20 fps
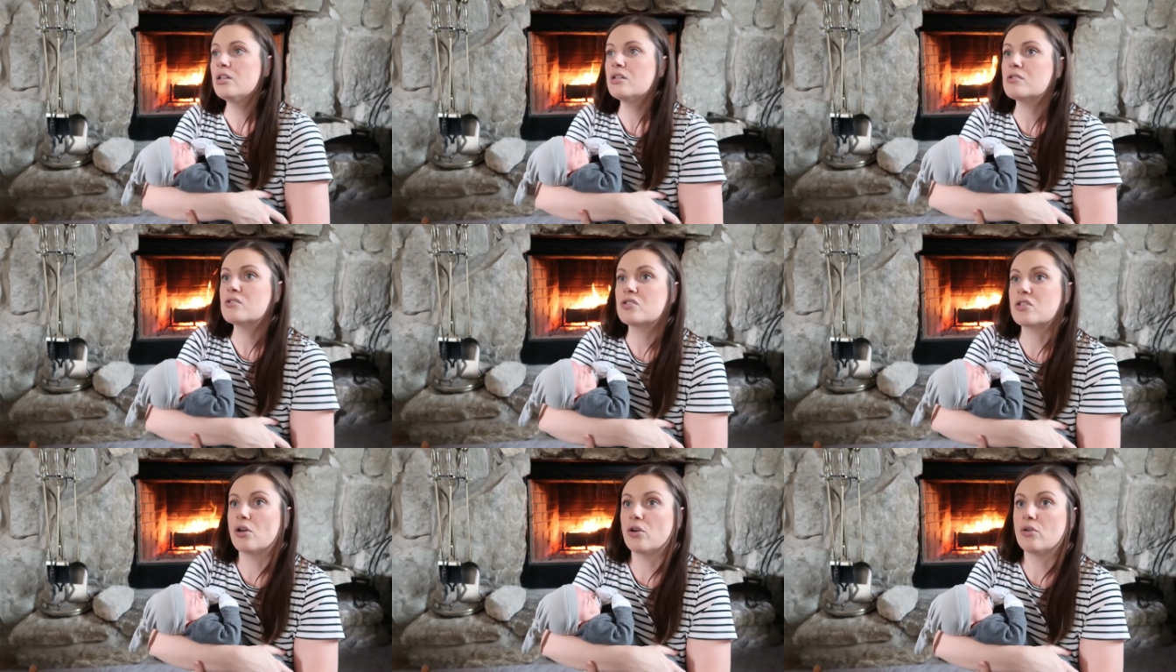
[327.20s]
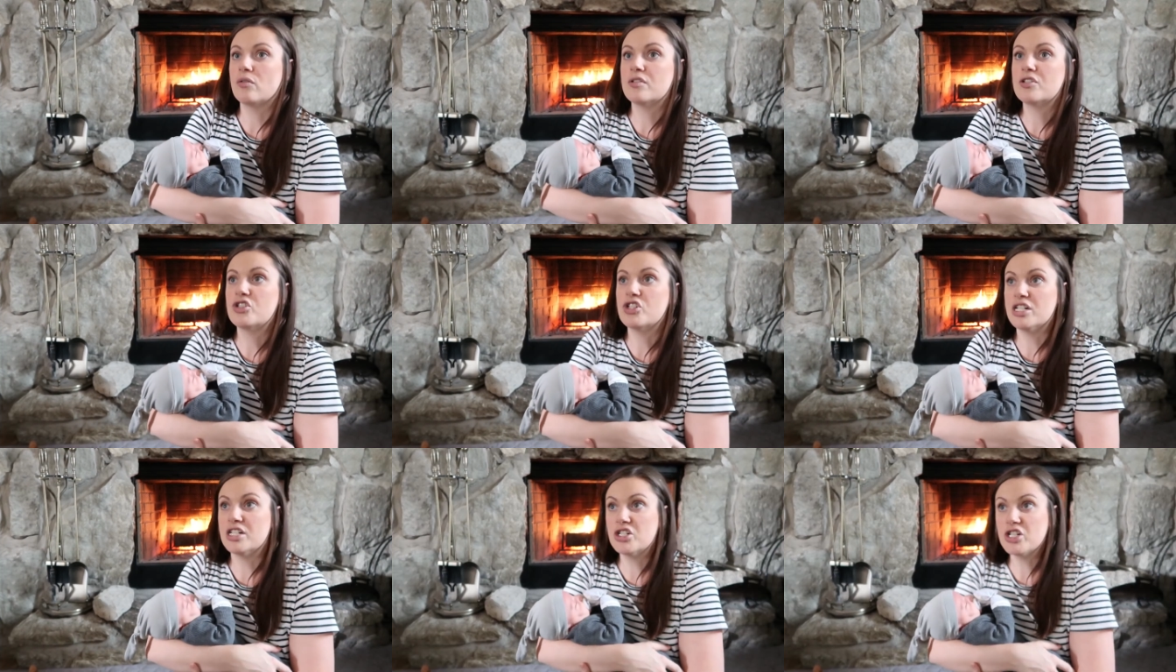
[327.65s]
So
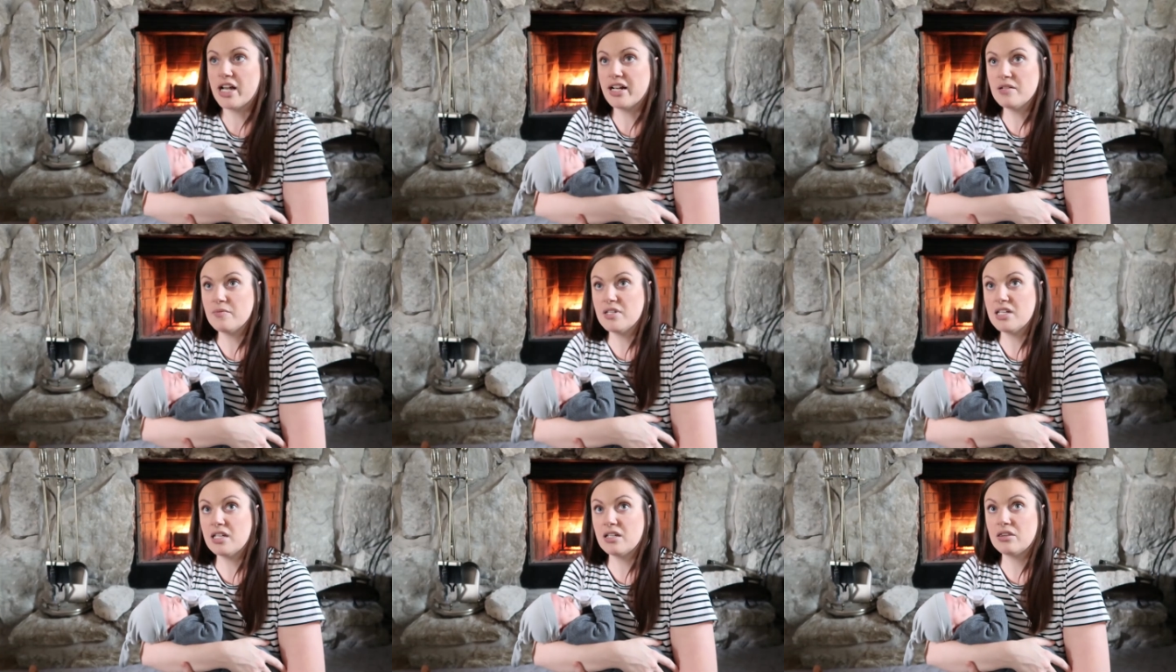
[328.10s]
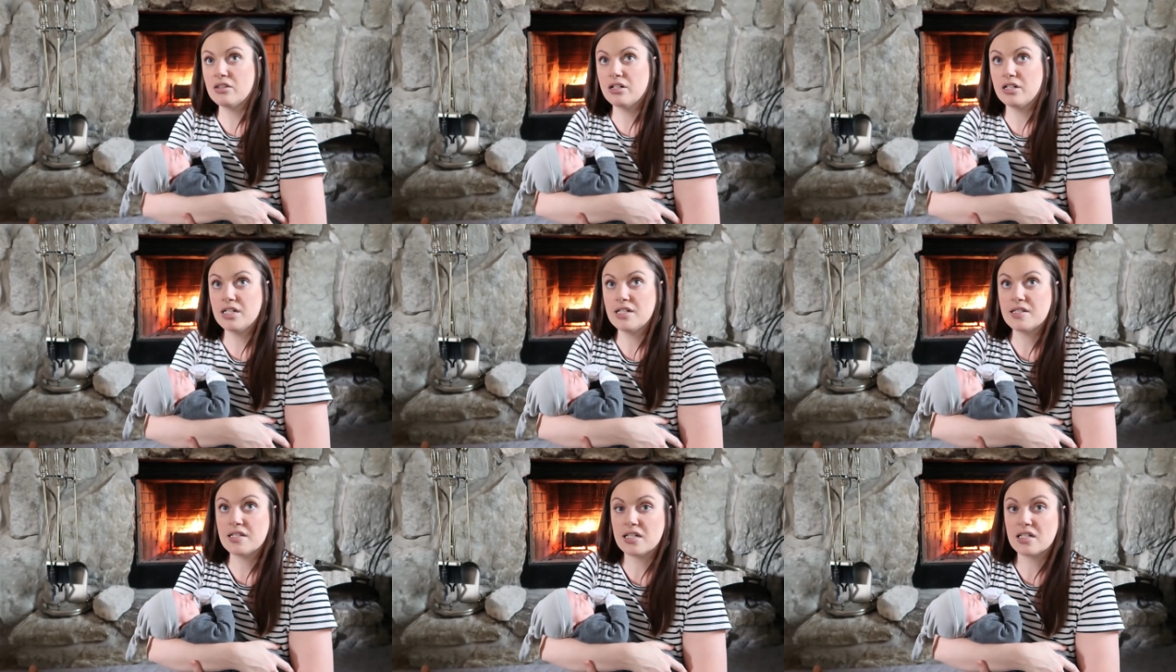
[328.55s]
she checked me at
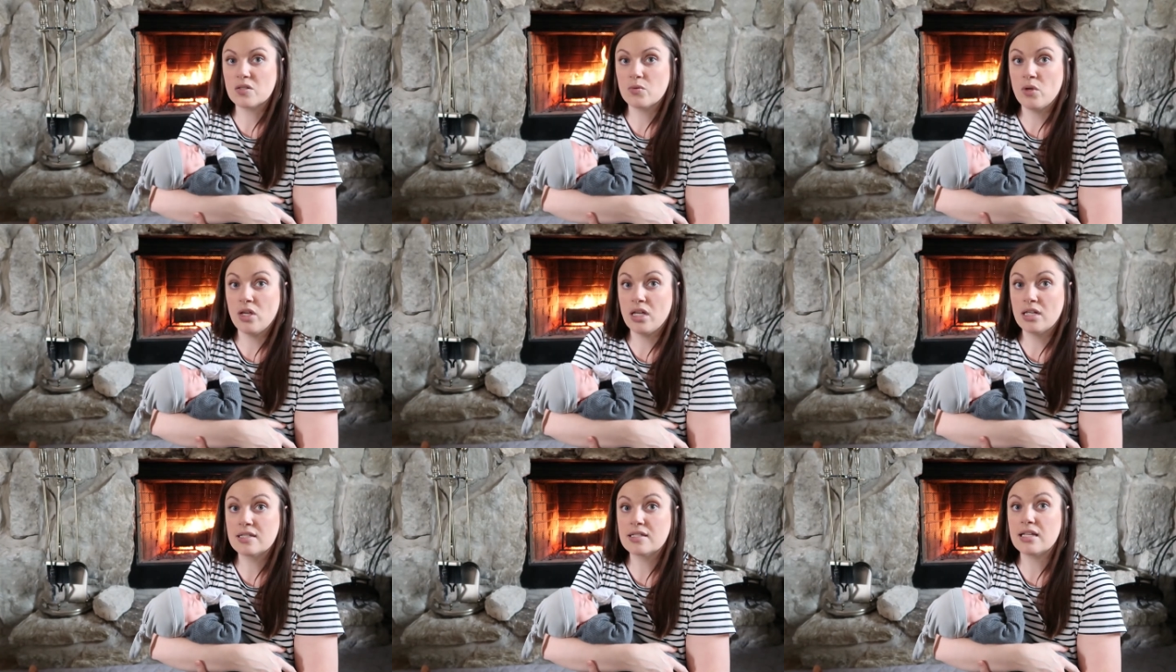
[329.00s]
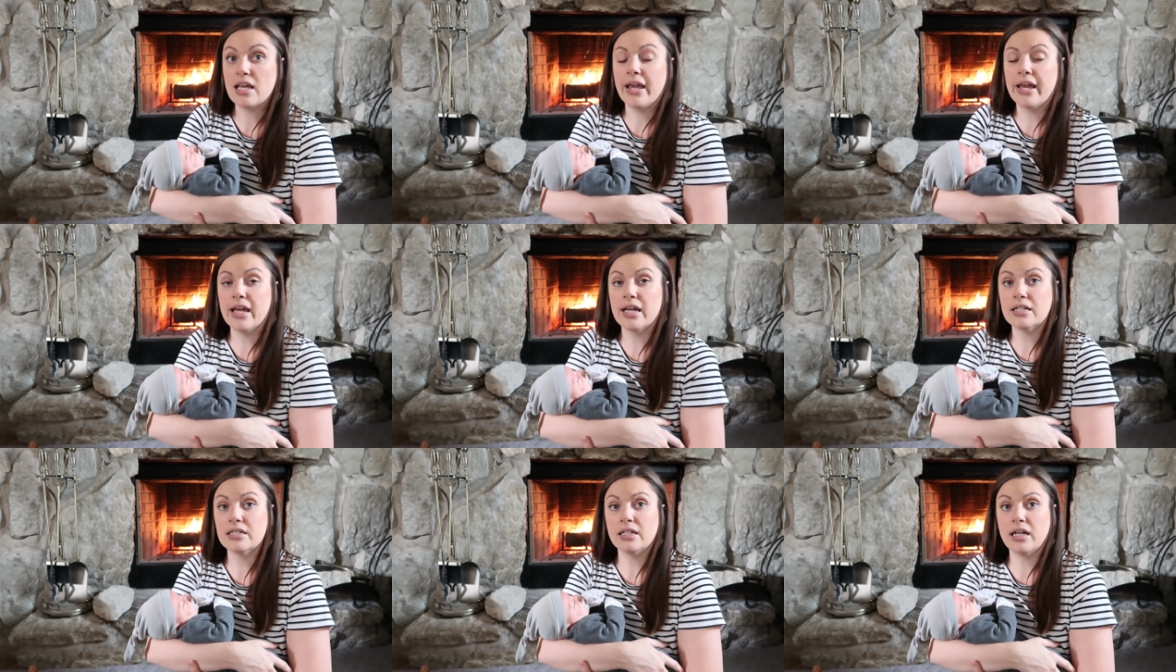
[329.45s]
36 weeks
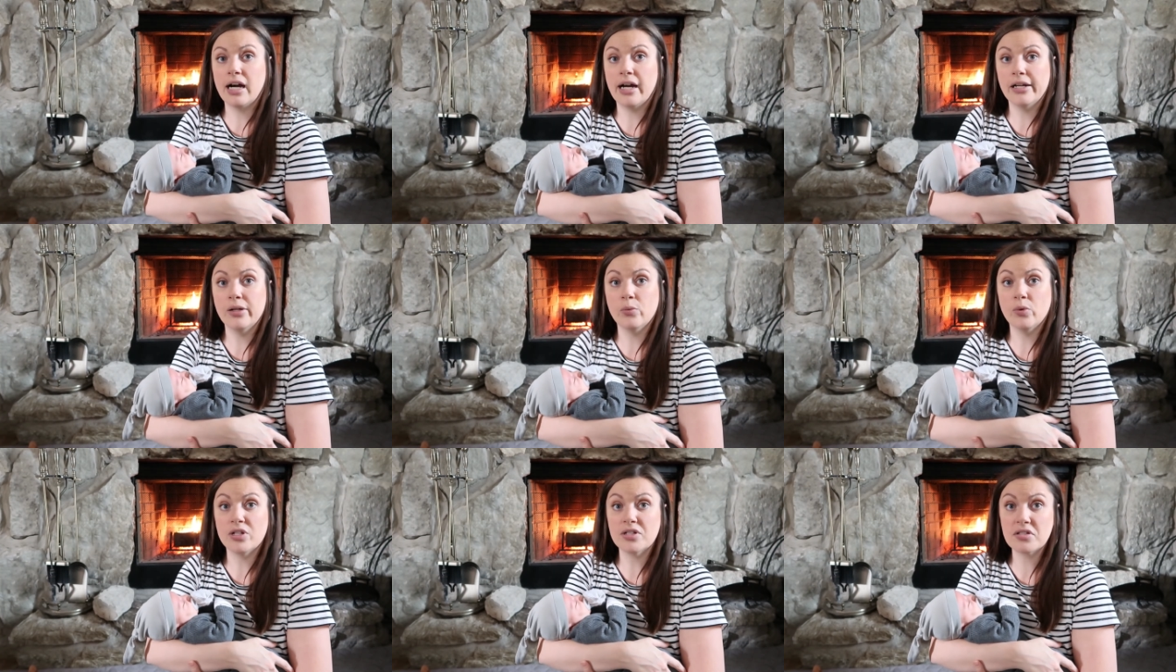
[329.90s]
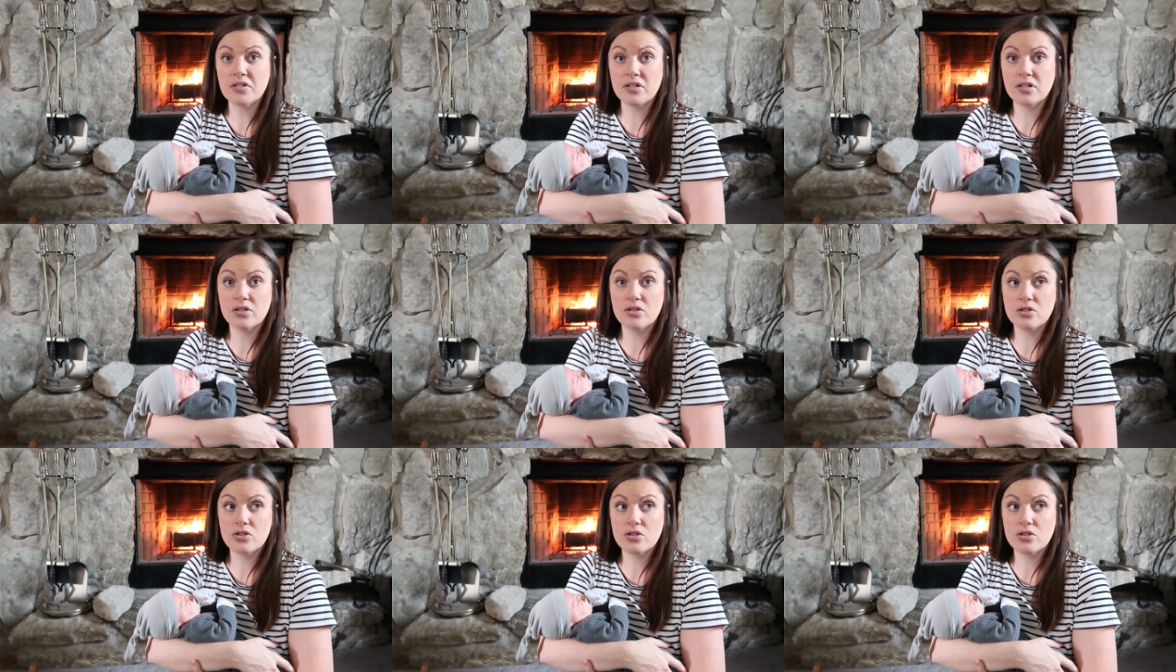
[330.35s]
and I was